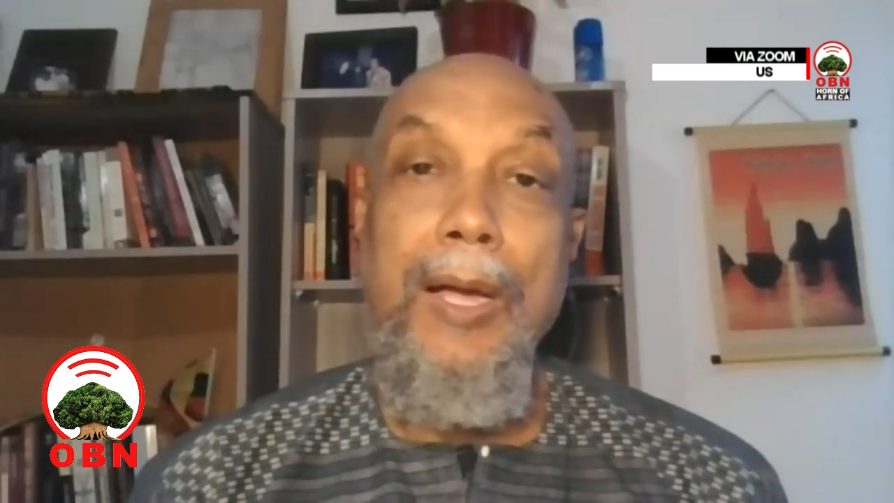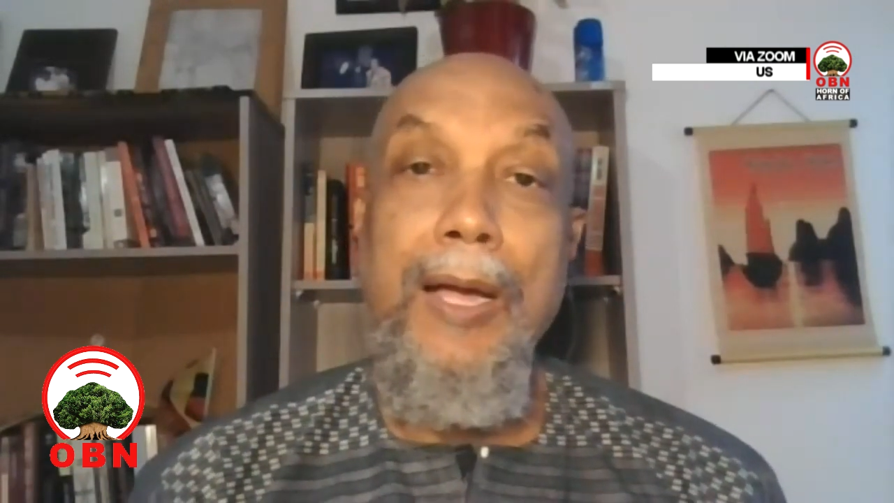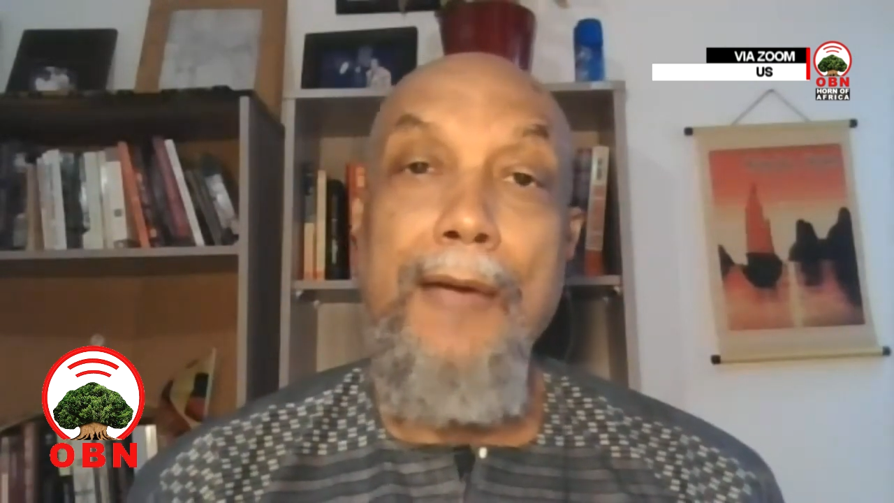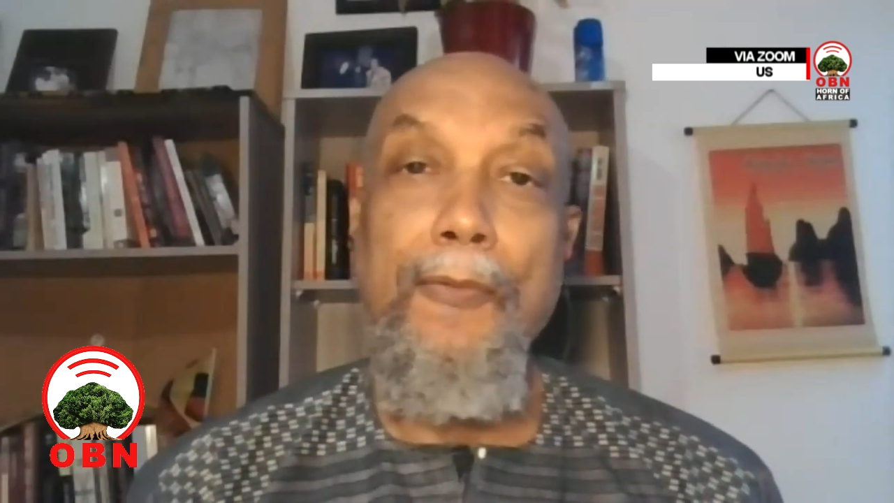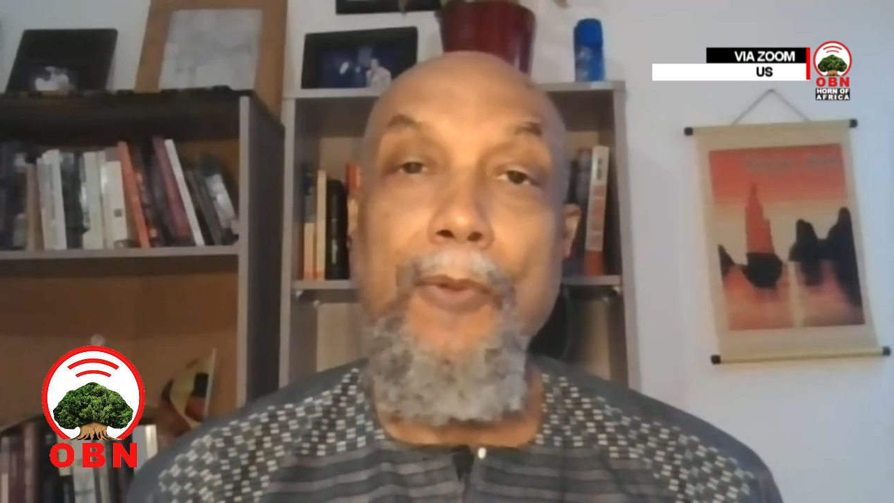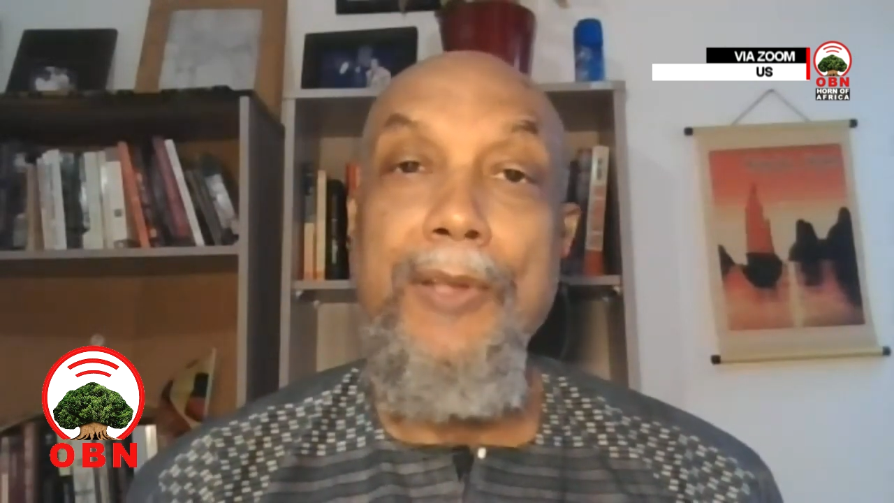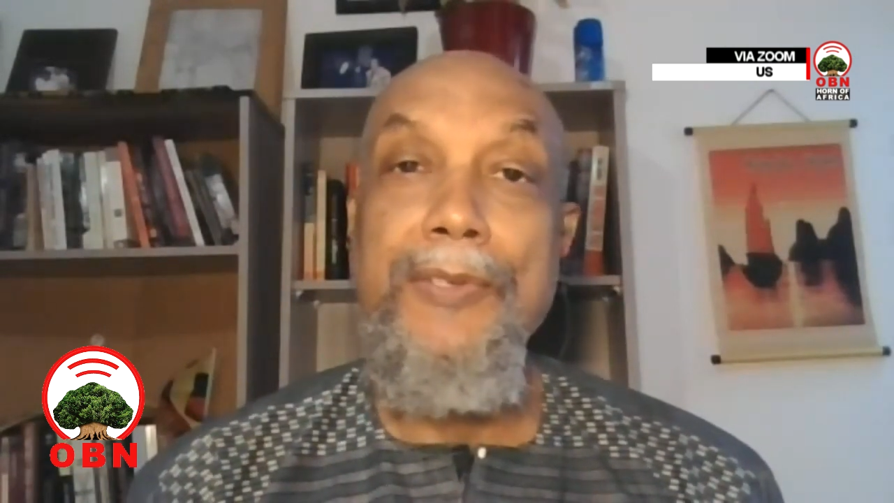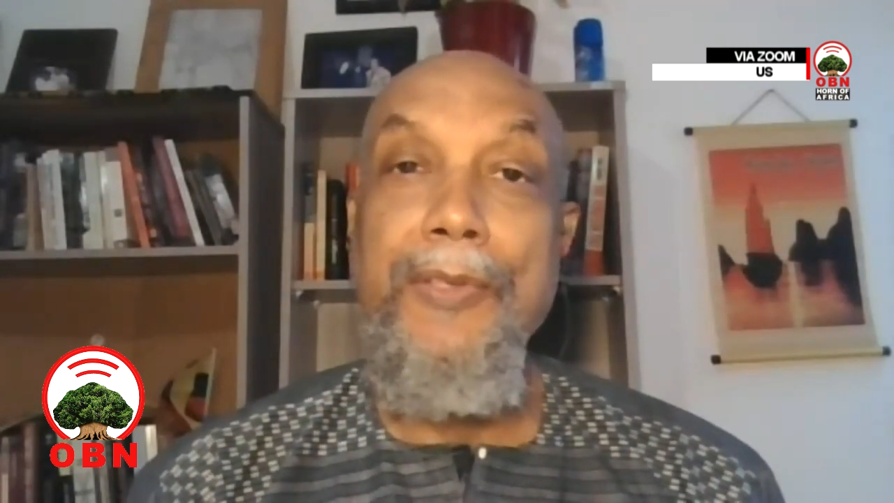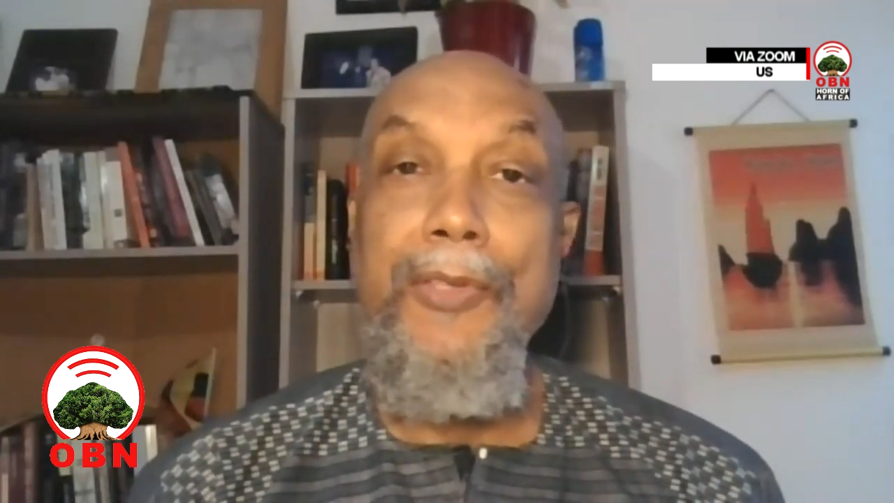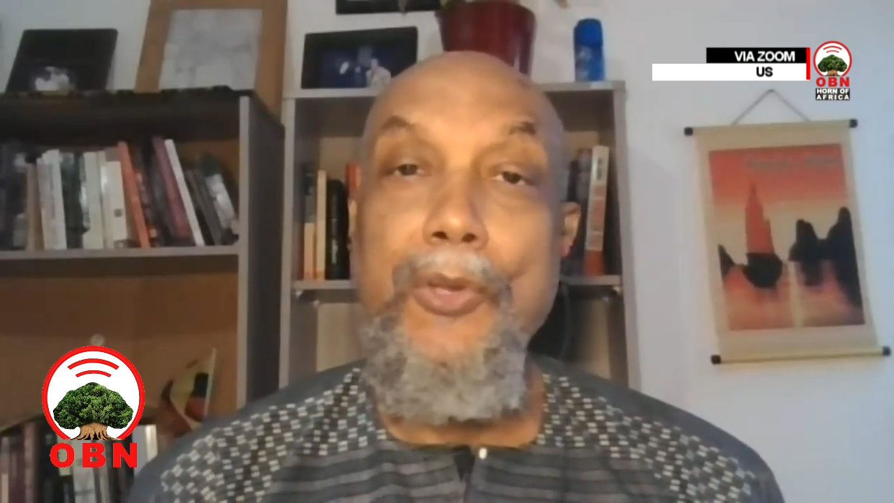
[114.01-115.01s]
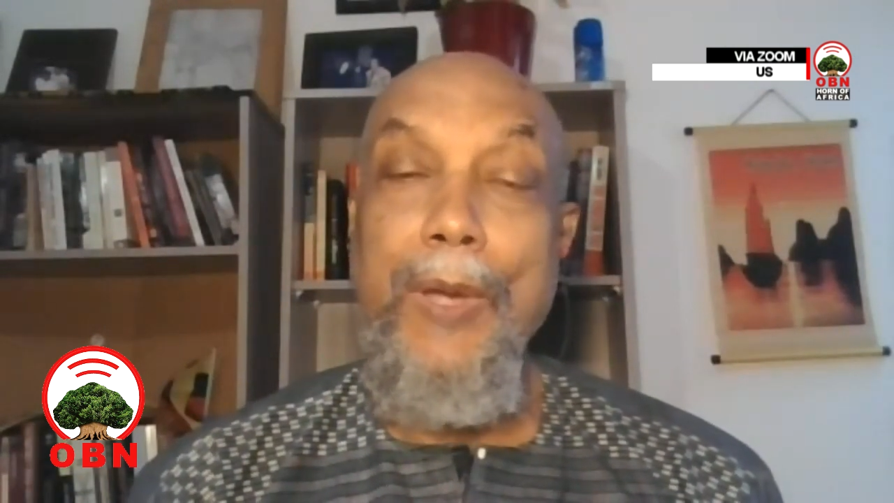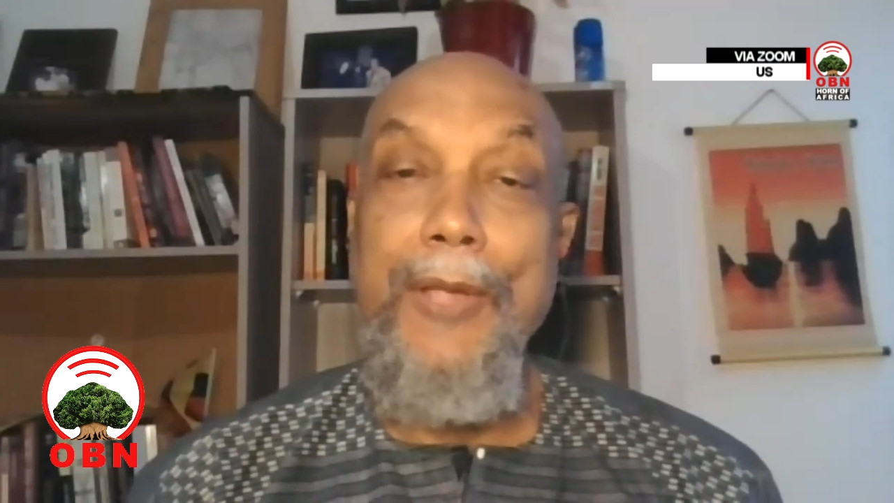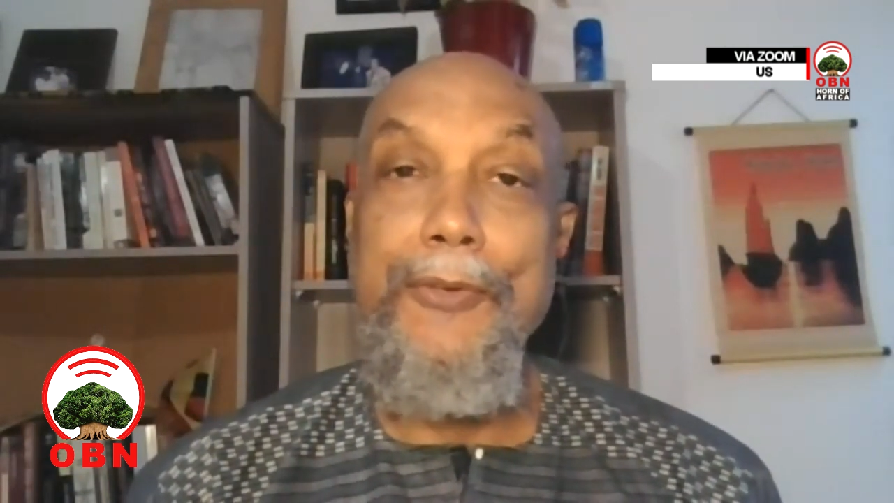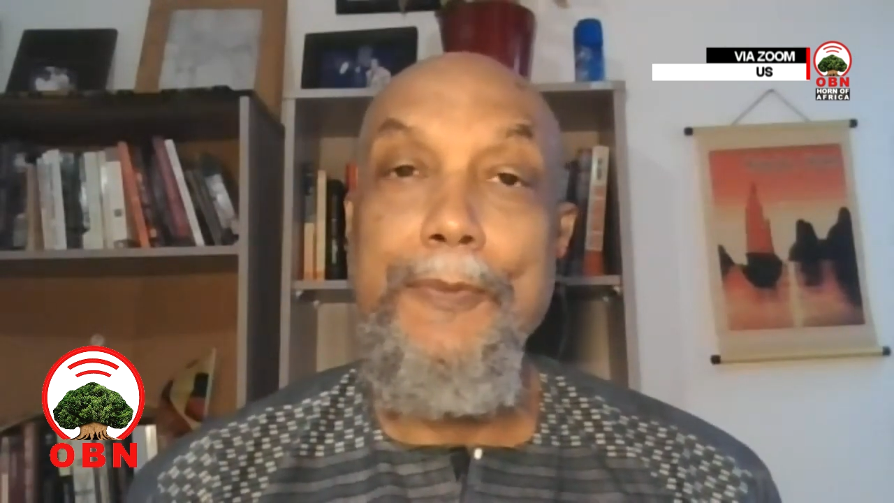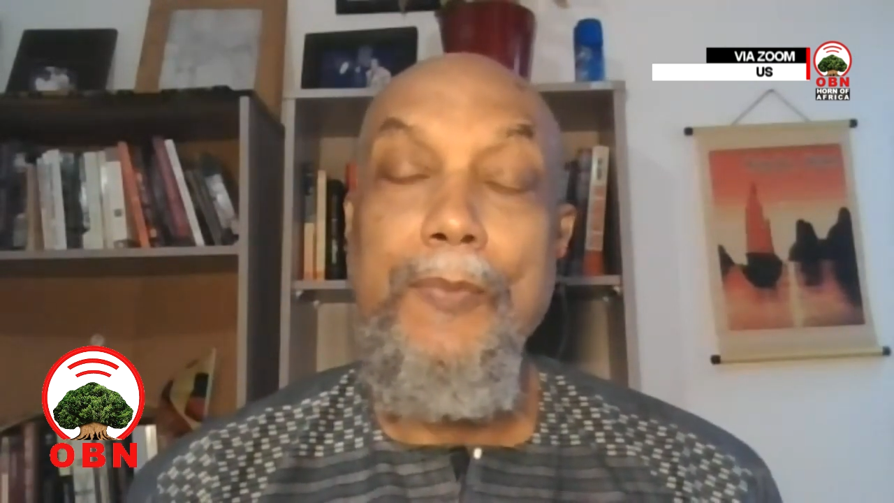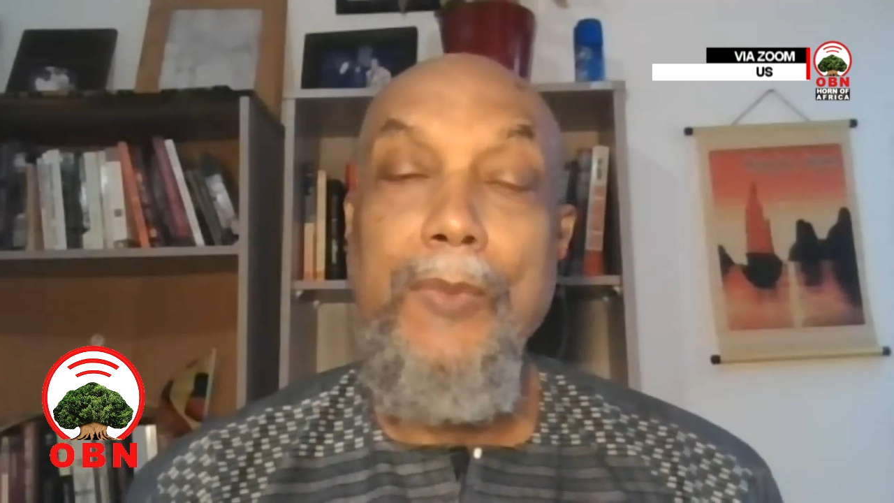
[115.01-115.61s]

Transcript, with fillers: our friends in the US.